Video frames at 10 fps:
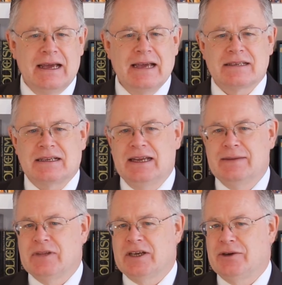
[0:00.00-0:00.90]
has
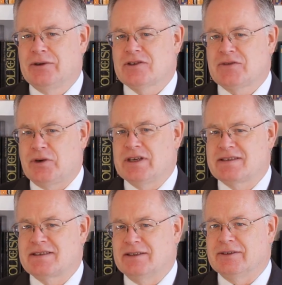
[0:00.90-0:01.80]
claimed the girls for
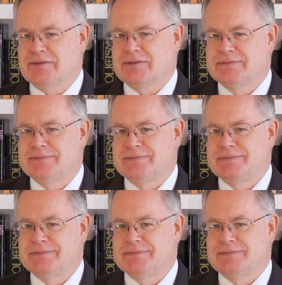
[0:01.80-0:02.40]
itself.